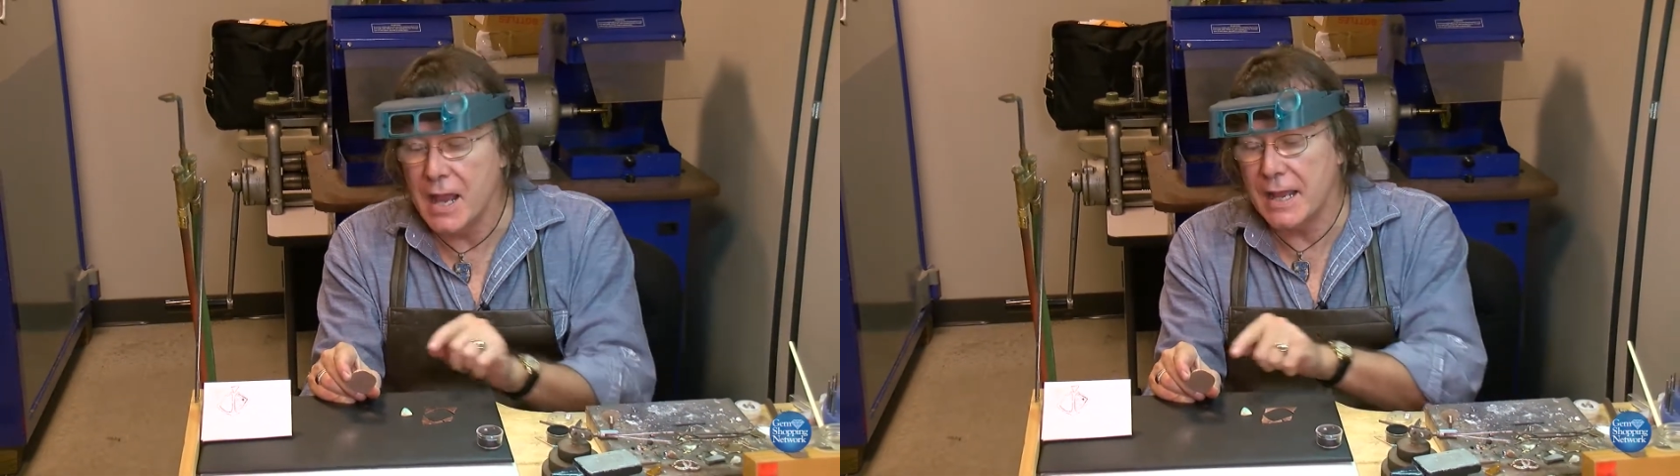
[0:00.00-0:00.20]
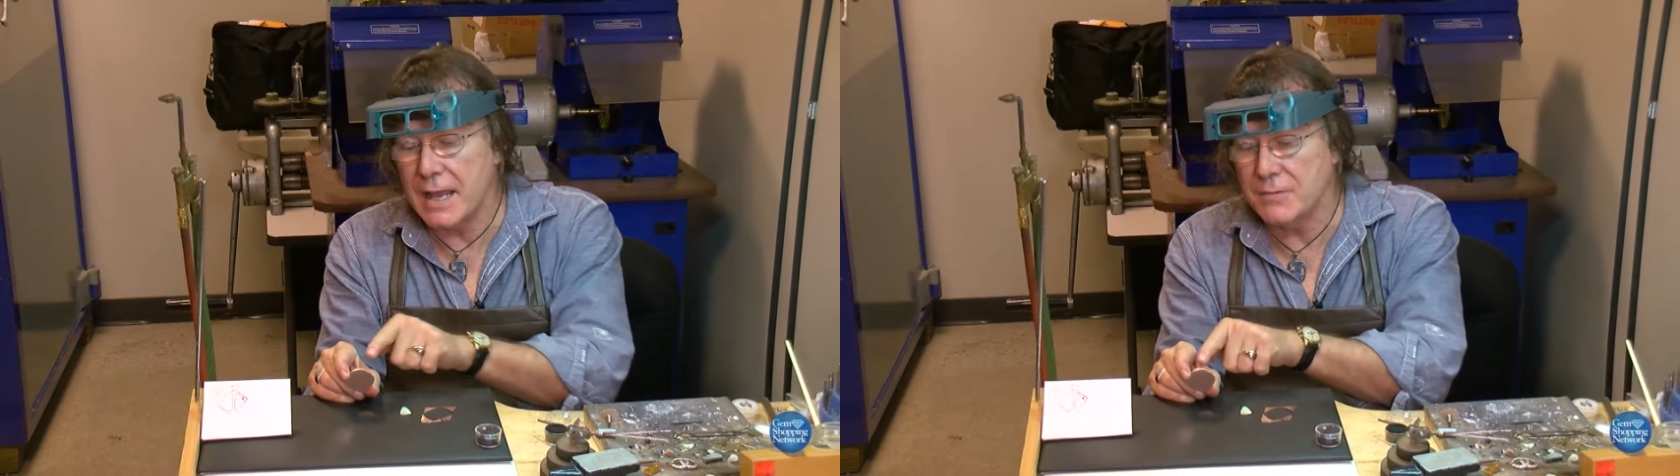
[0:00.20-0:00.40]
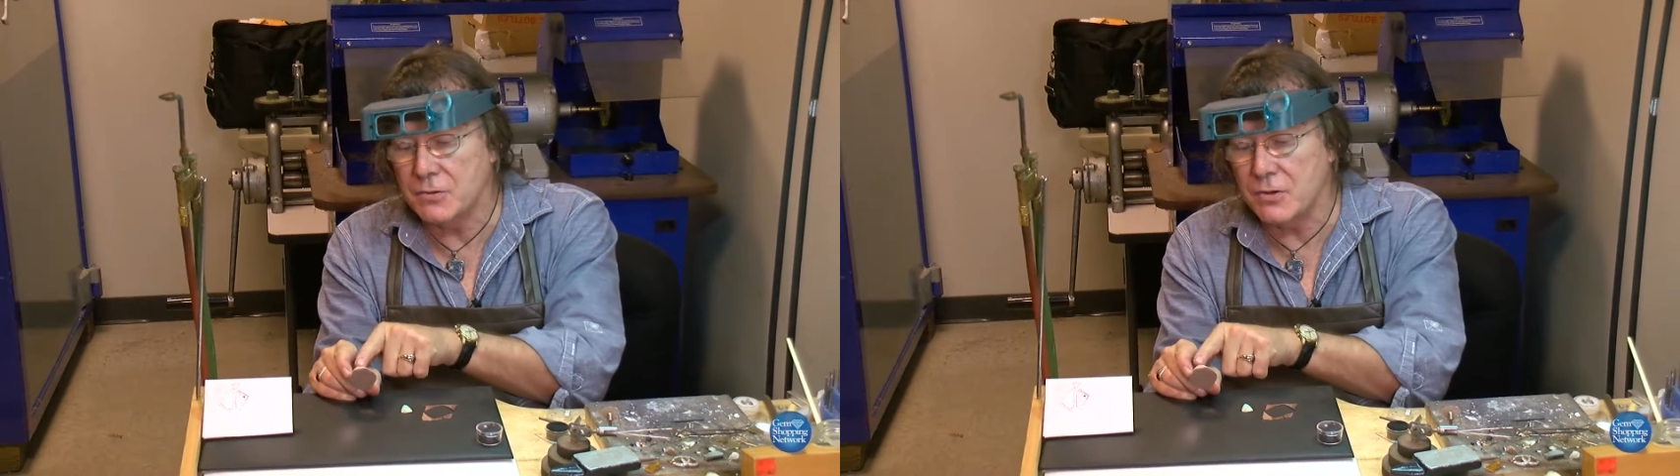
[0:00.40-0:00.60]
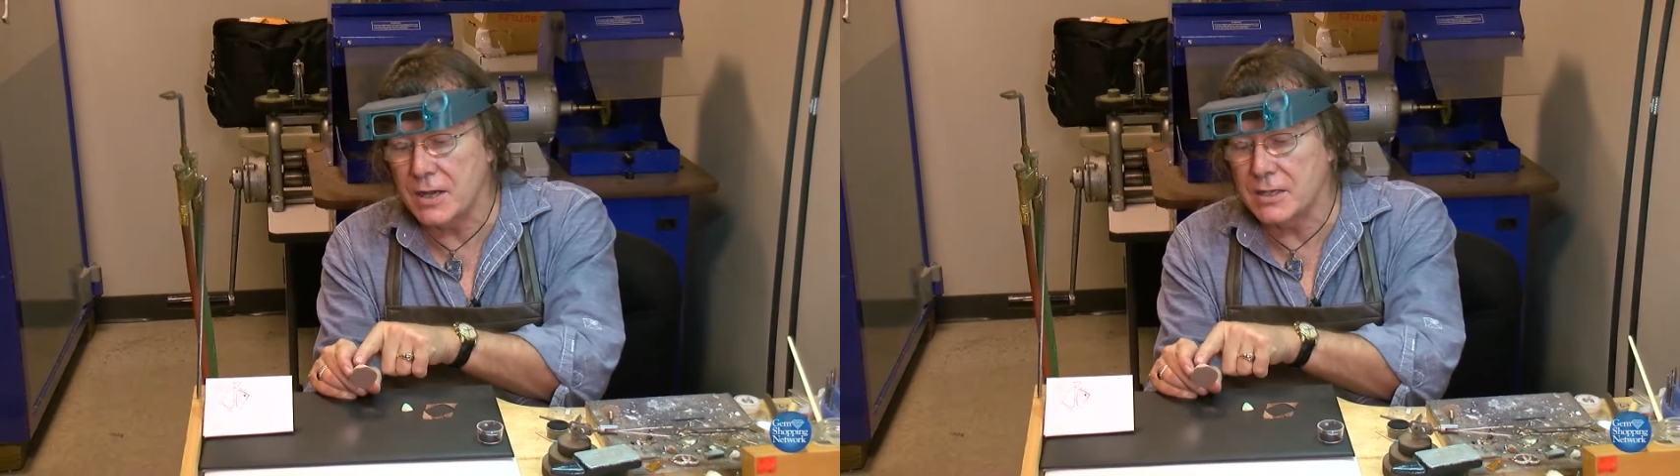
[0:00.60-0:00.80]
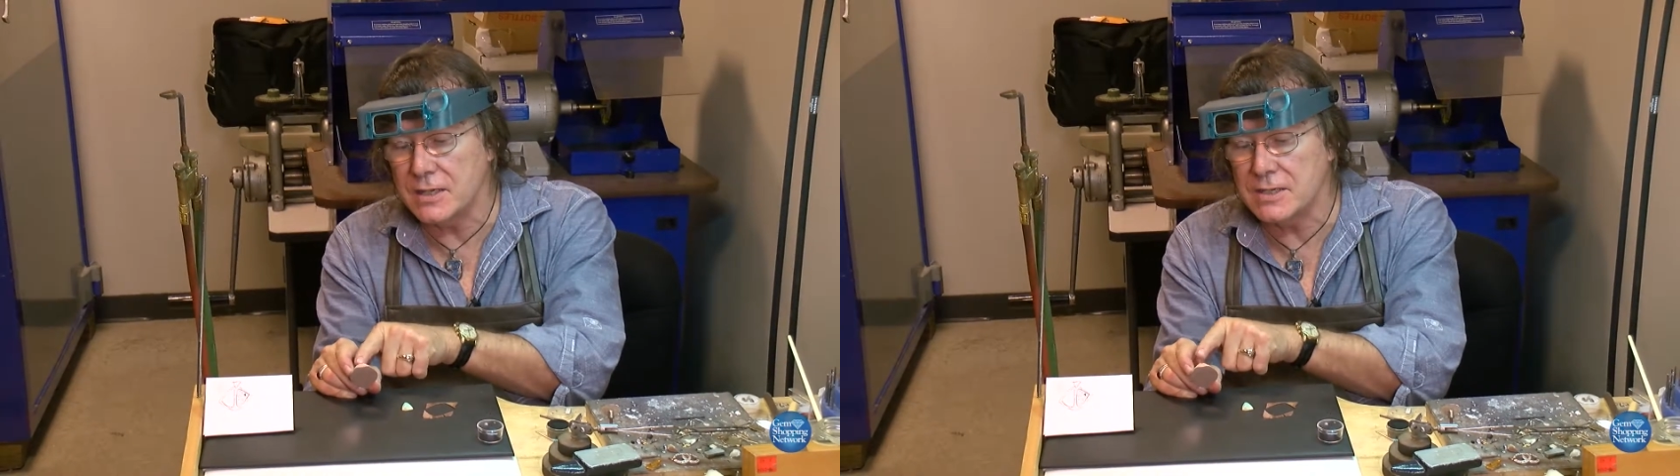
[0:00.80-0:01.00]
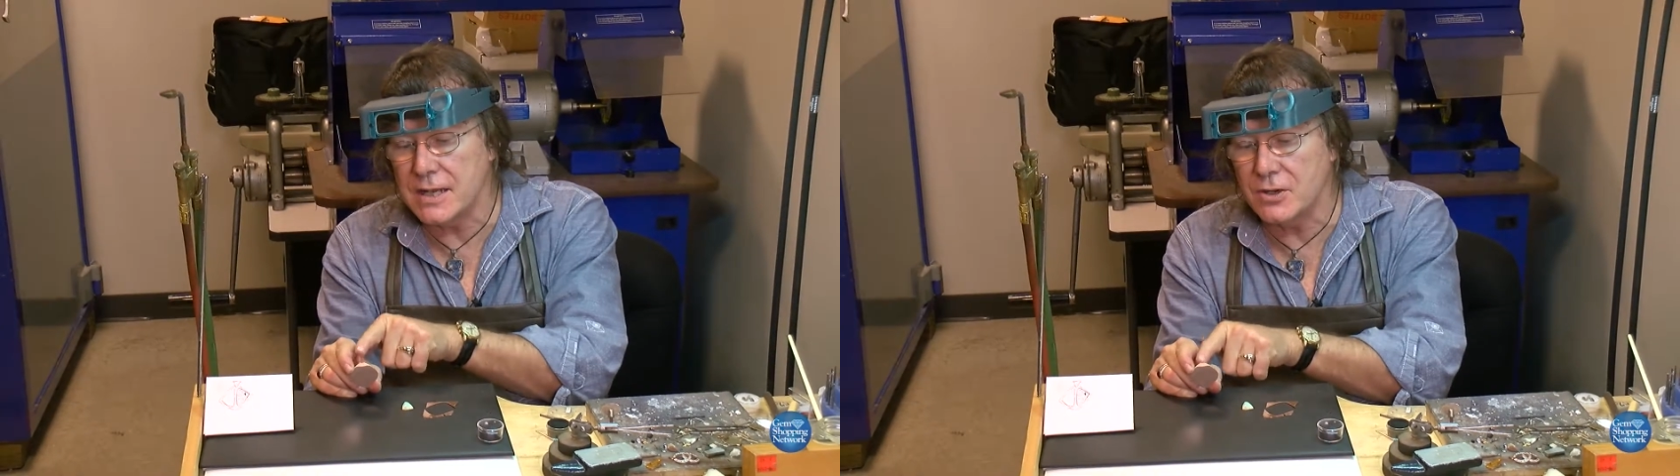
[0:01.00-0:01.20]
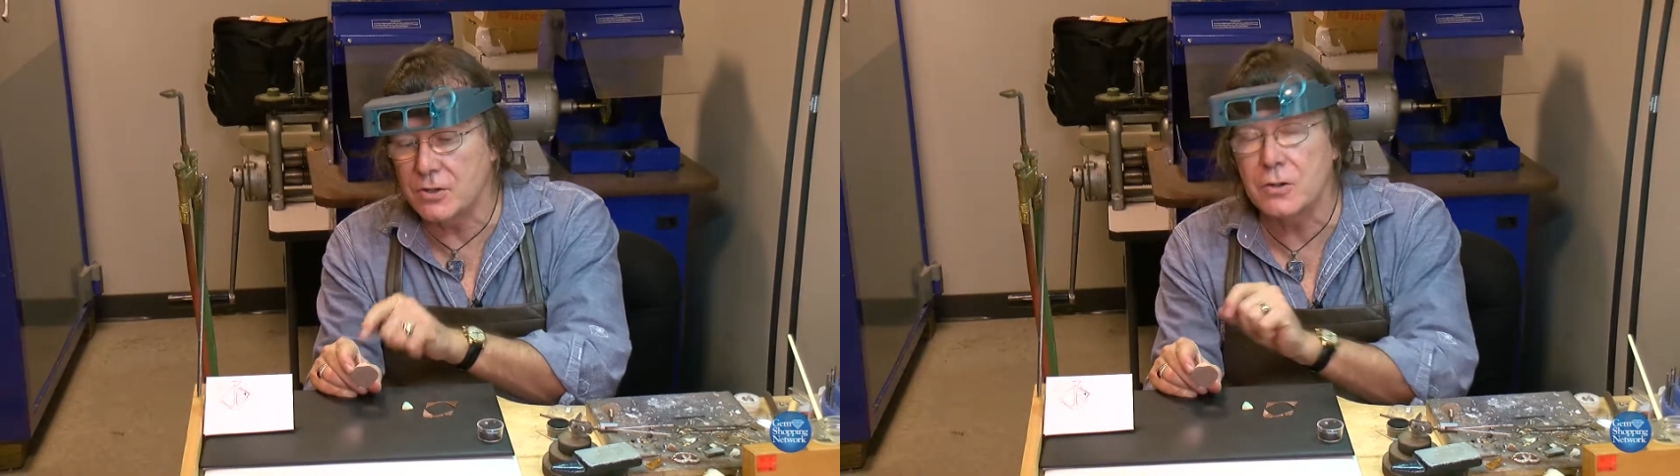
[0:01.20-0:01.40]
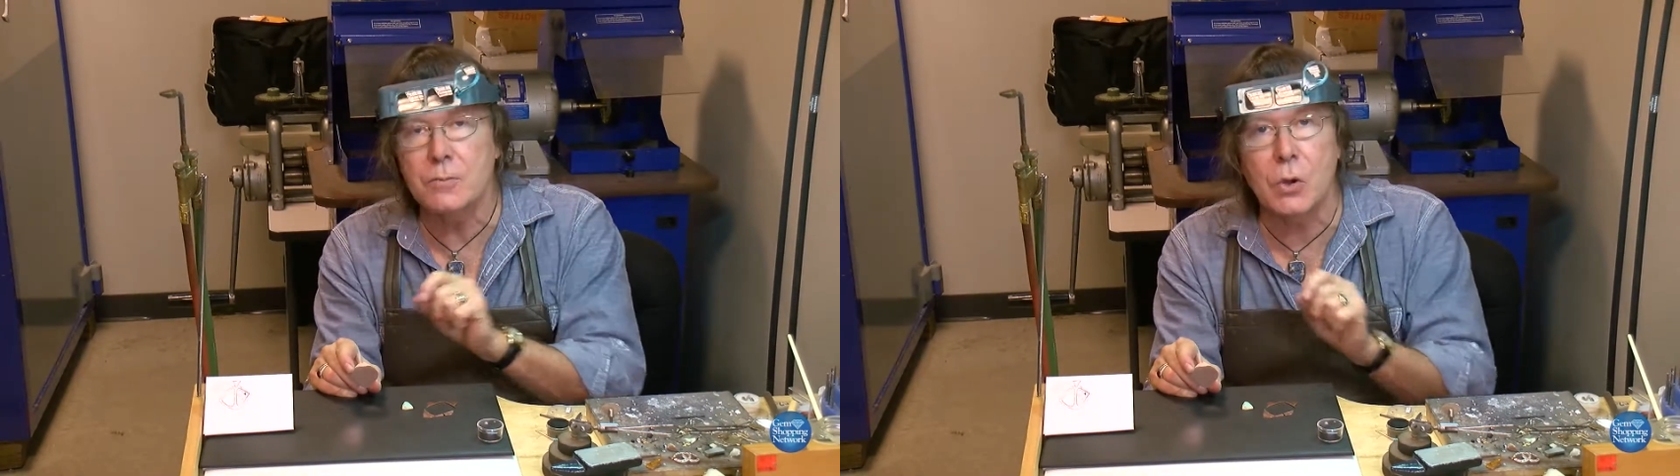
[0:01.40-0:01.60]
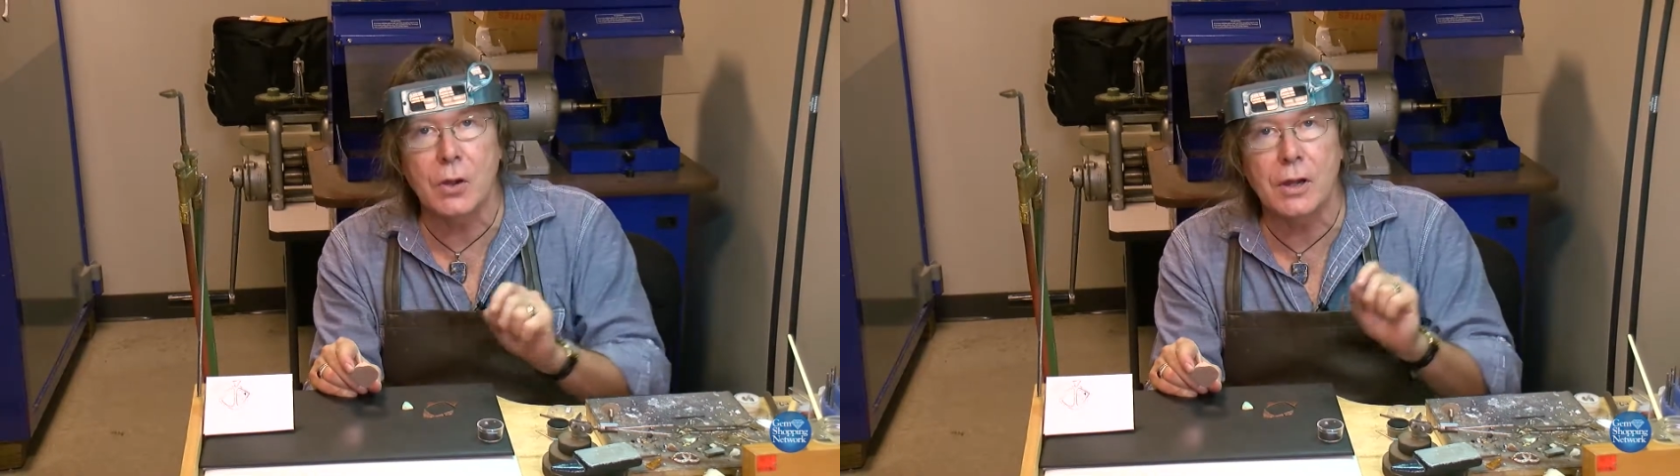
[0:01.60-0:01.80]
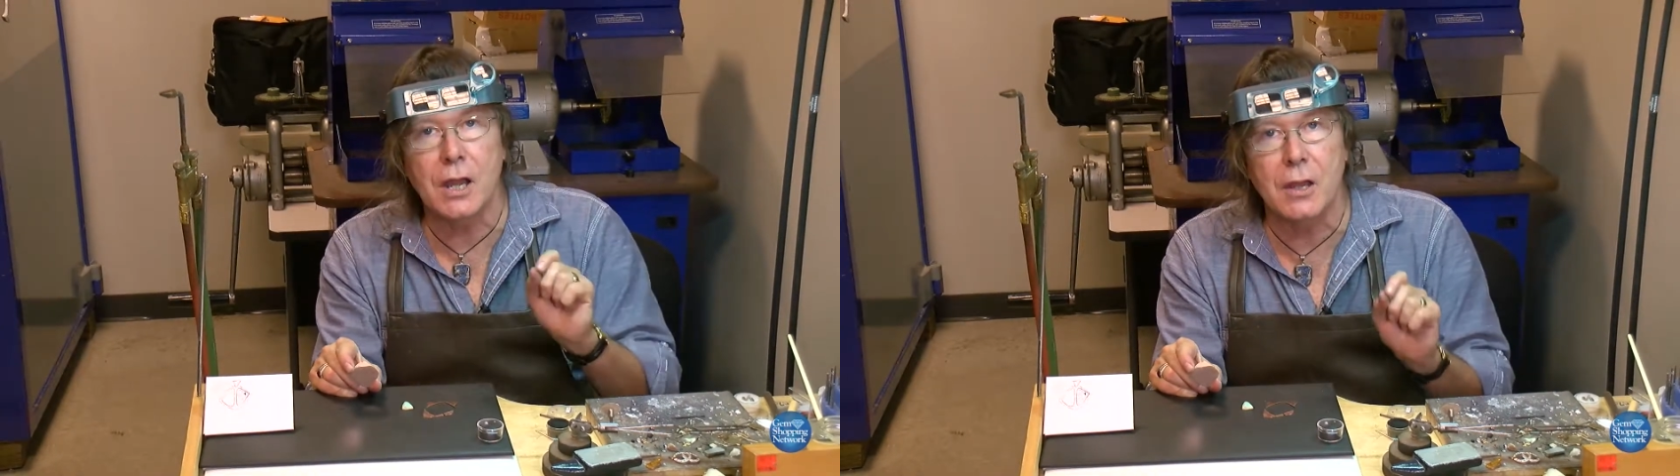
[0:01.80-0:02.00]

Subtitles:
I have created a center mark